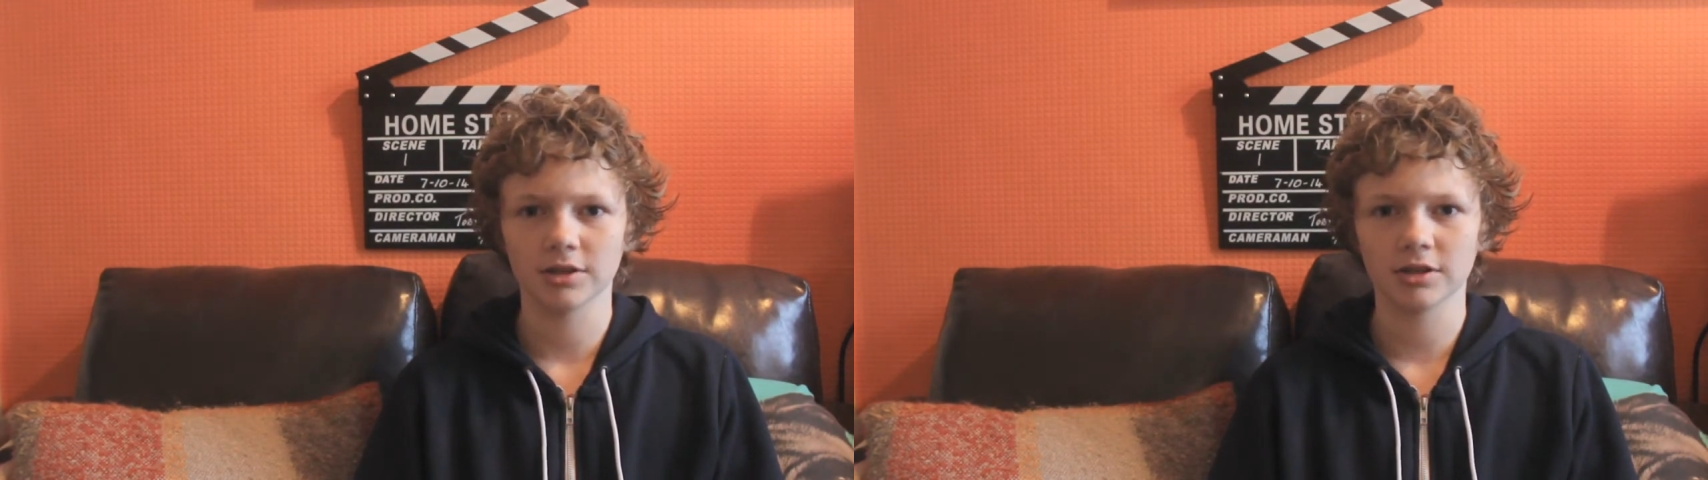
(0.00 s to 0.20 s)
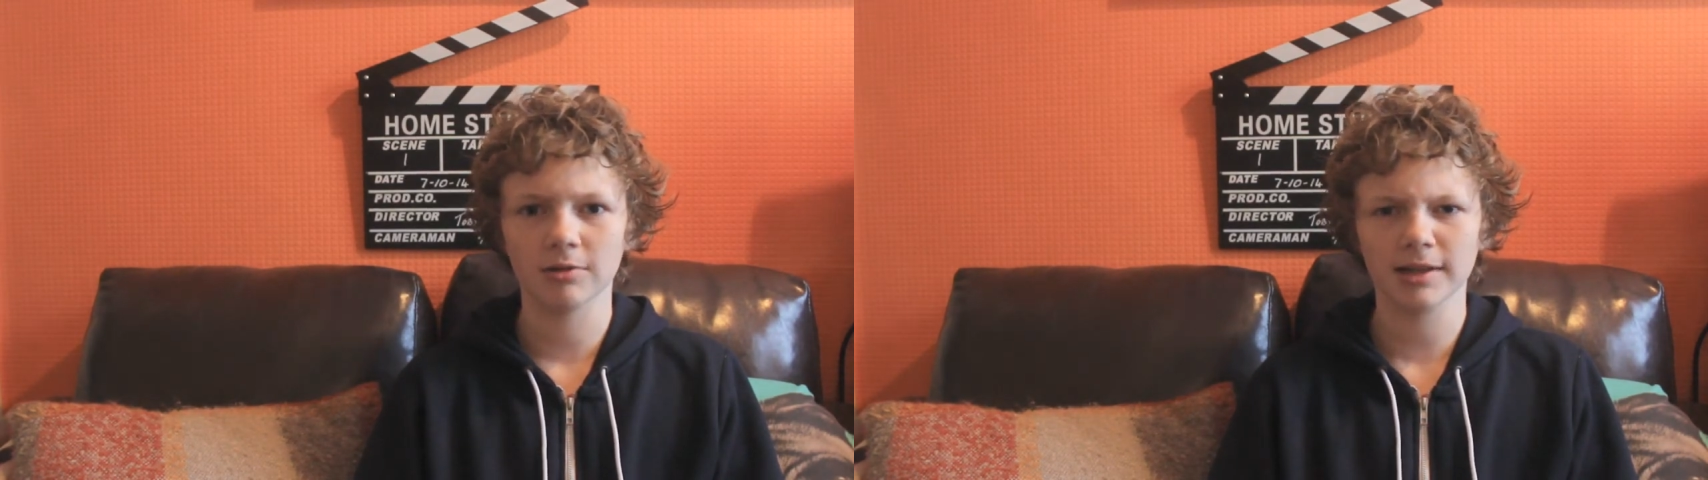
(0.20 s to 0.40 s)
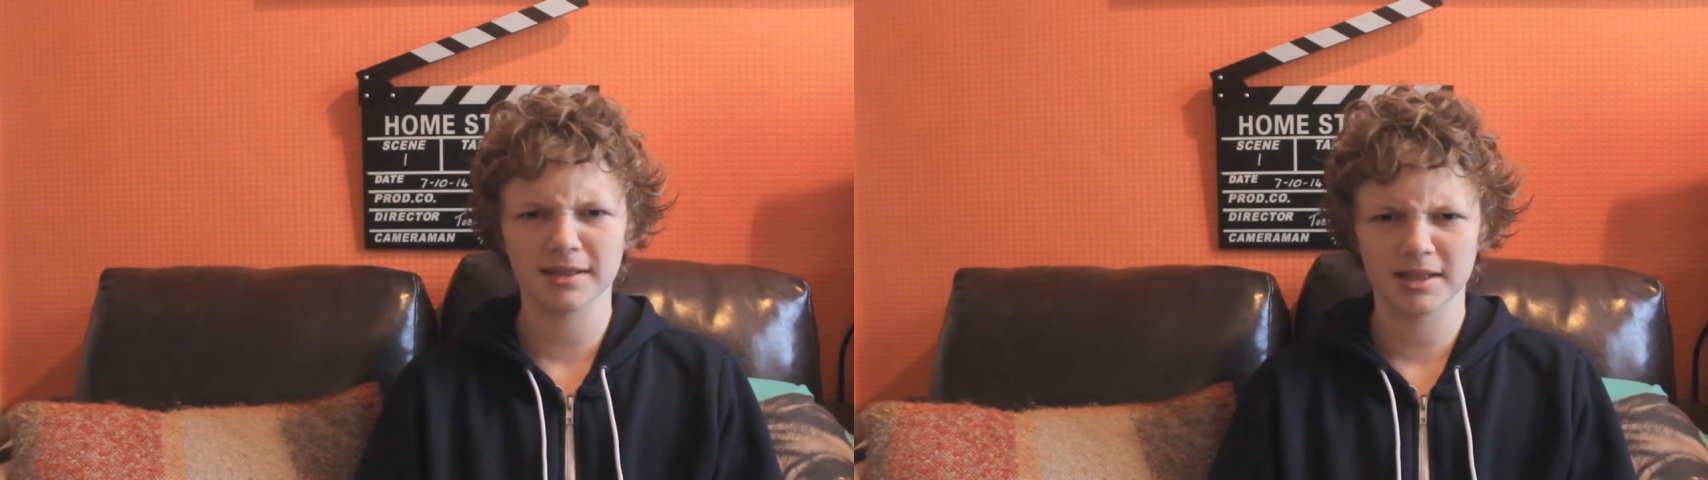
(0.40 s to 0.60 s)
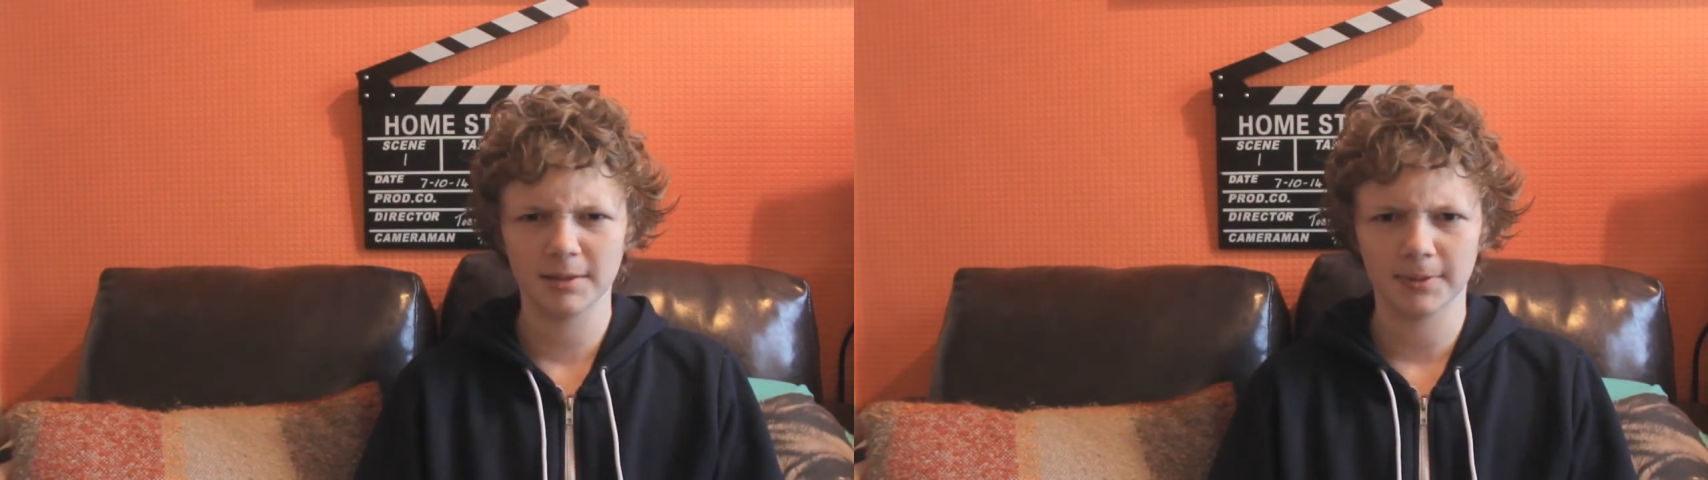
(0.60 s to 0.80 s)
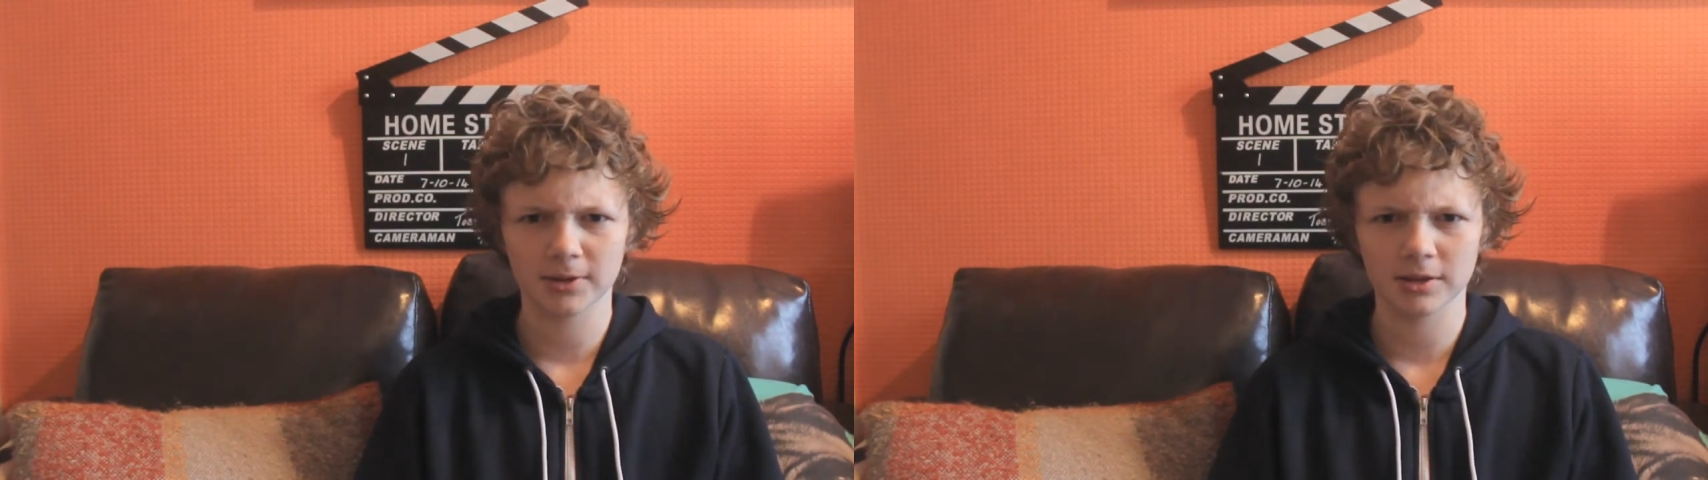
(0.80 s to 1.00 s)
so let's
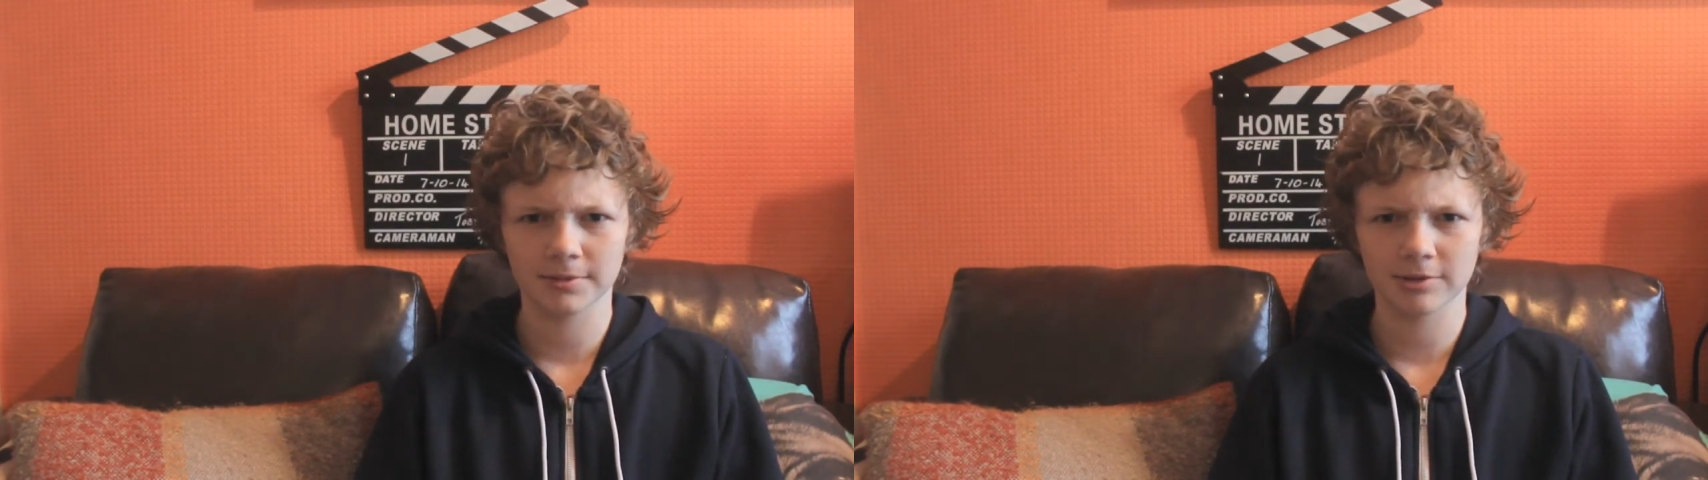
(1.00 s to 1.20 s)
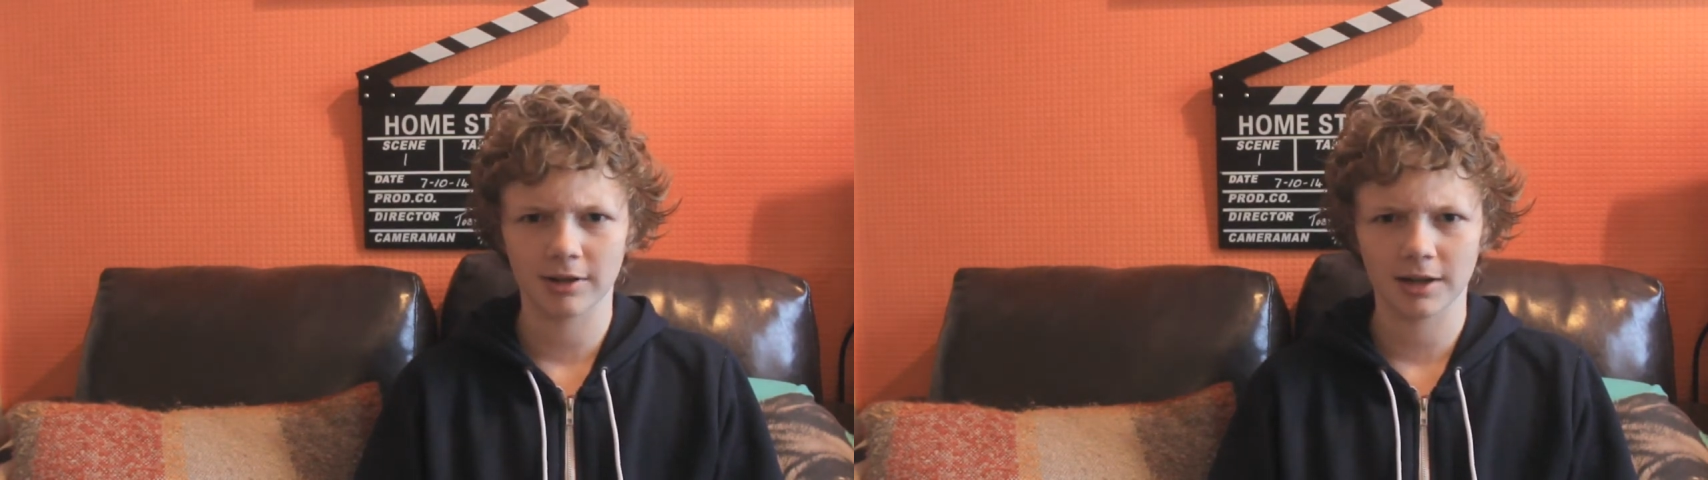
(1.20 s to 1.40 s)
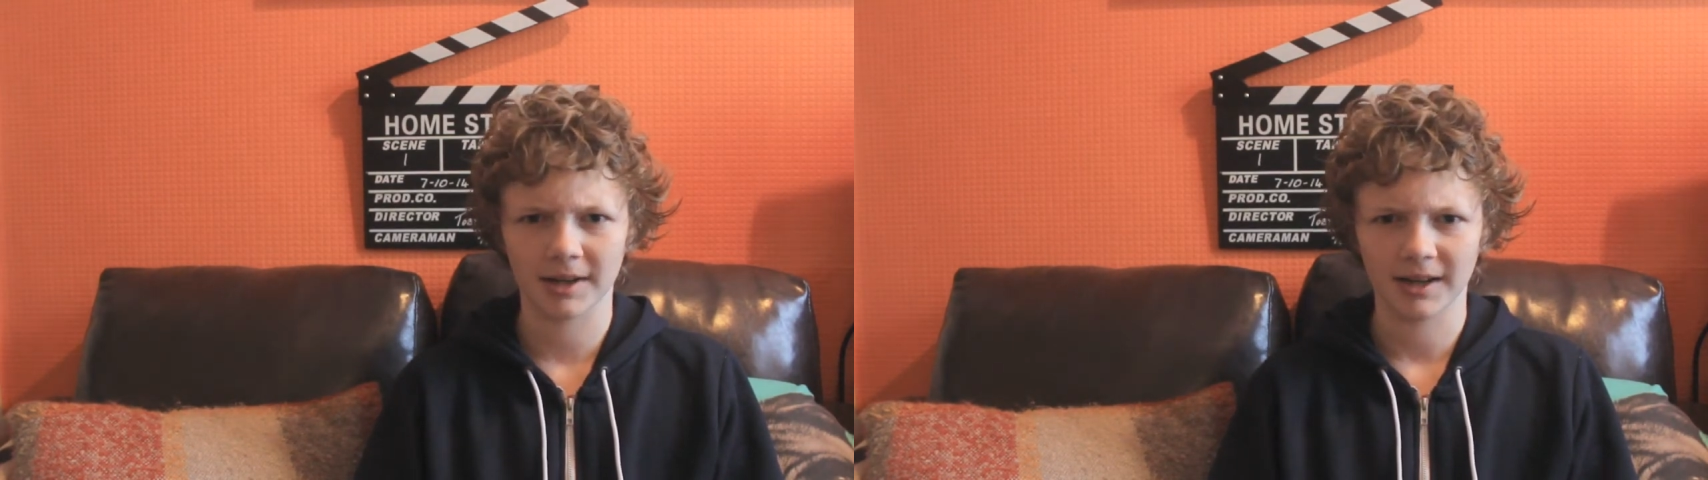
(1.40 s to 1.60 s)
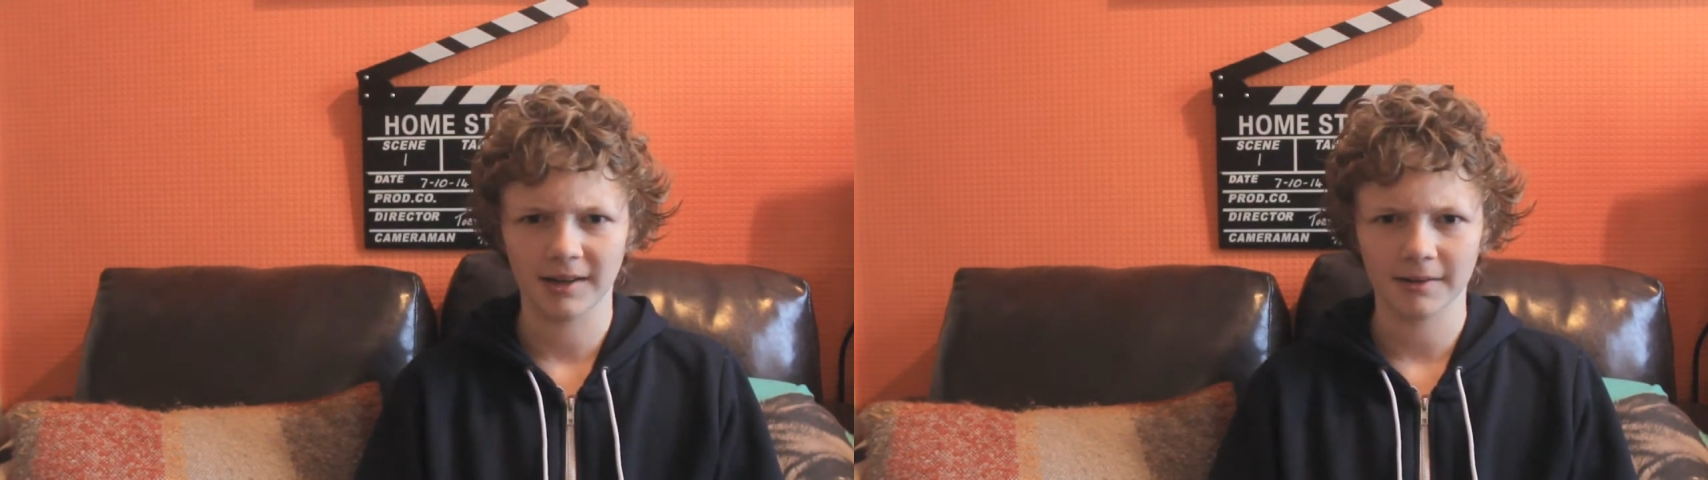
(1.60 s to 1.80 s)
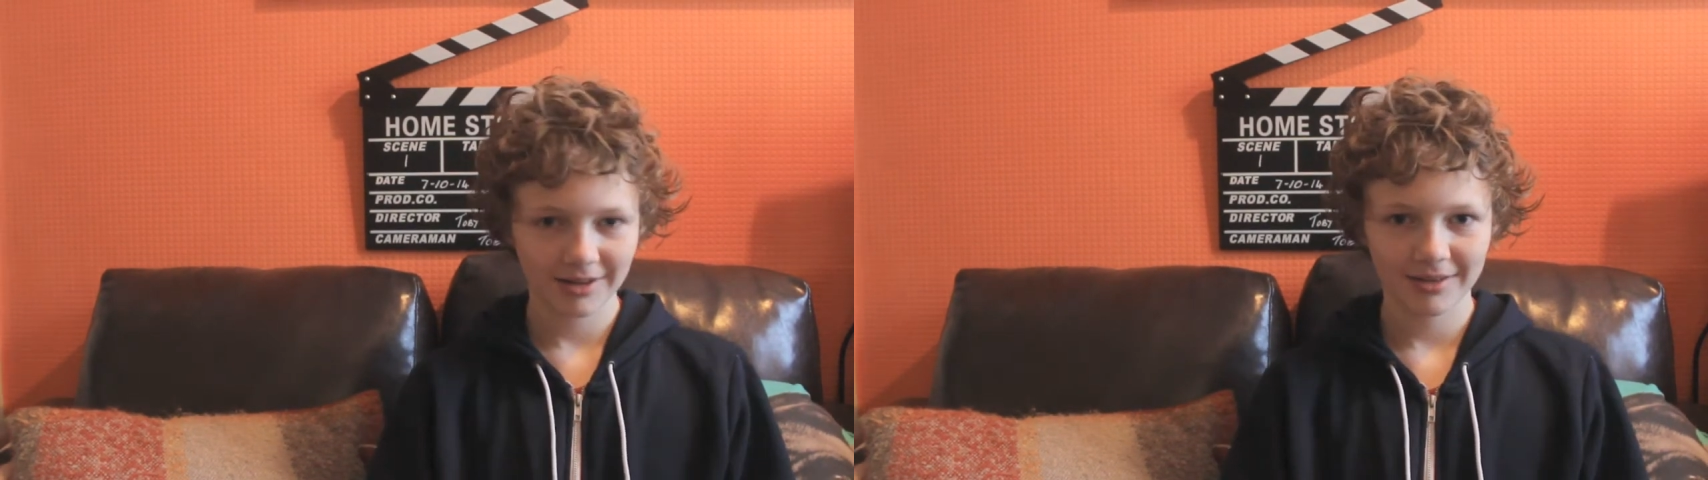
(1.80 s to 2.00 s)
keep on subscribing.